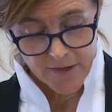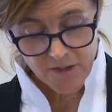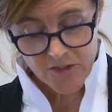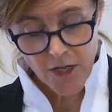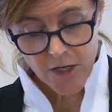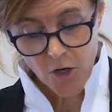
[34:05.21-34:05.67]

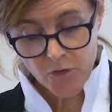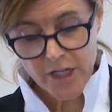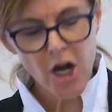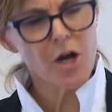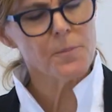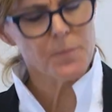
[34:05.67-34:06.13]
Thus, not
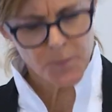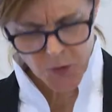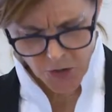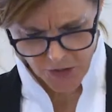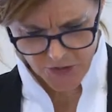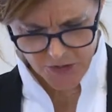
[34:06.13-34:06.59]
only are
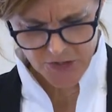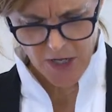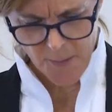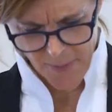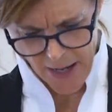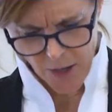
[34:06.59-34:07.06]

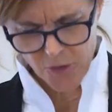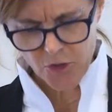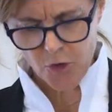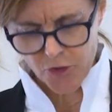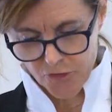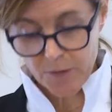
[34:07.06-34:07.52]
books
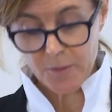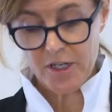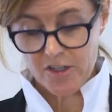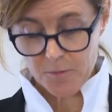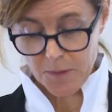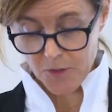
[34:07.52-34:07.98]
about or
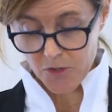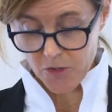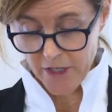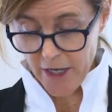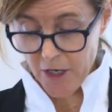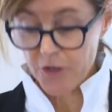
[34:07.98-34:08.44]
attributed to
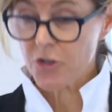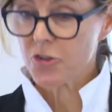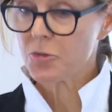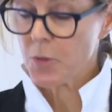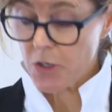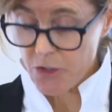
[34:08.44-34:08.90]
biblical
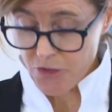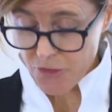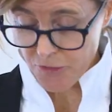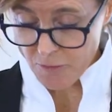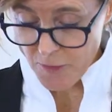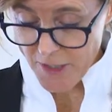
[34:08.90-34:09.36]
characters
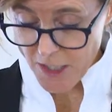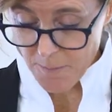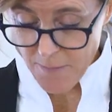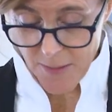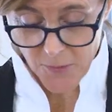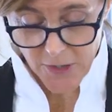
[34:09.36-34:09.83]
purged from
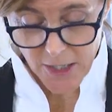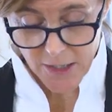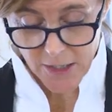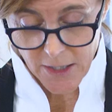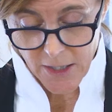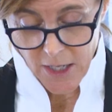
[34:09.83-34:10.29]
rabbinic
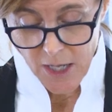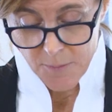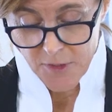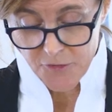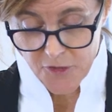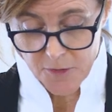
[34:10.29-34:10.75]
memory,
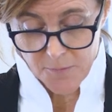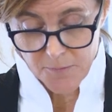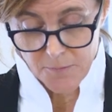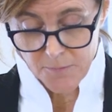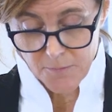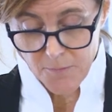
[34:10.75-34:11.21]
but for the
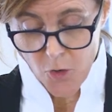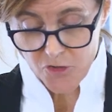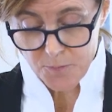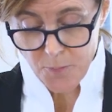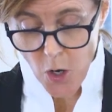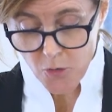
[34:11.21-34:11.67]

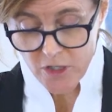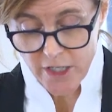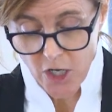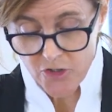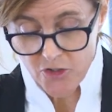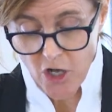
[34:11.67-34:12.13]
most
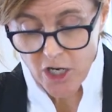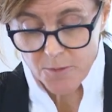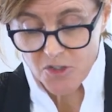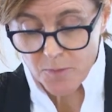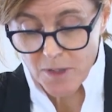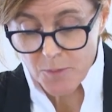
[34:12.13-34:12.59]
potently
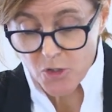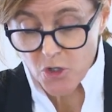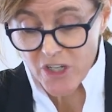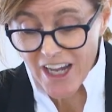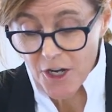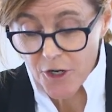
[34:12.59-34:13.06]
autonomous
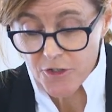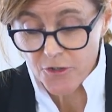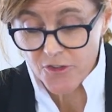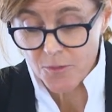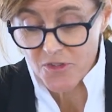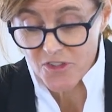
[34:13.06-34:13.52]
biblical
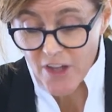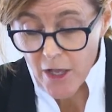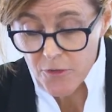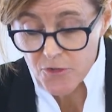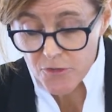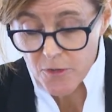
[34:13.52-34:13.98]
characters
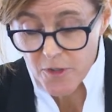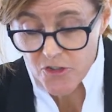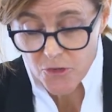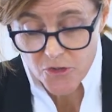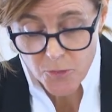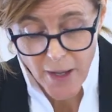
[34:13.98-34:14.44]
themselves from
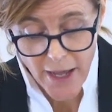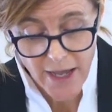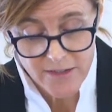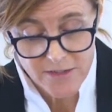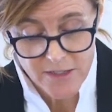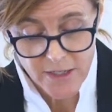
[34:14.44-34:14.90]
the Jewish
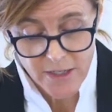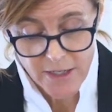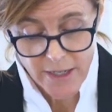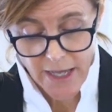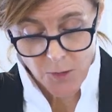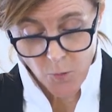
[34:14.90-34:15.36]
past,
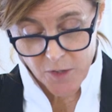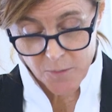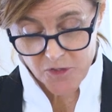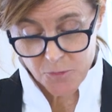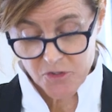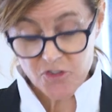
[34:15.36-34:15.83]
and
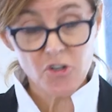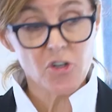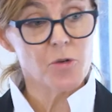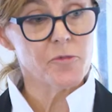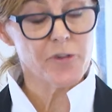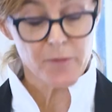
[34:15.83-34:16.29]
one must
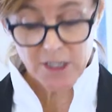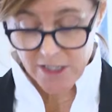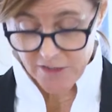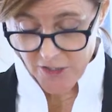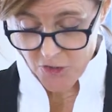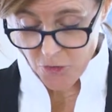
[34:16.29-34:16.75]
presume from the
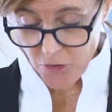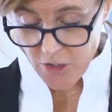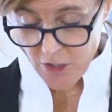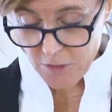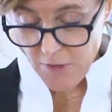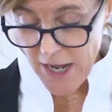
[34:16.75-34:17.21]
living
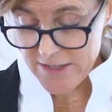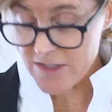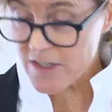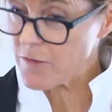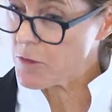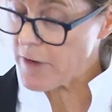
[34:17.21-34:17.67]
Torah
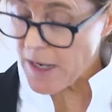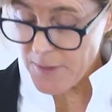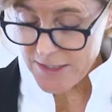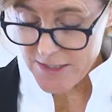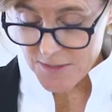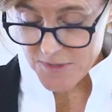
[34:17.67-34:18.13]
horizon of the
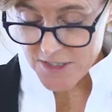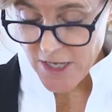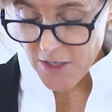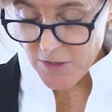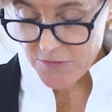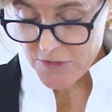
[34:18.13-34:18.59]
rabbis
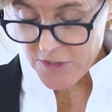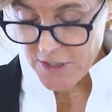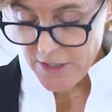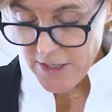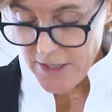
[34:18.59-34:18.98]
themselves,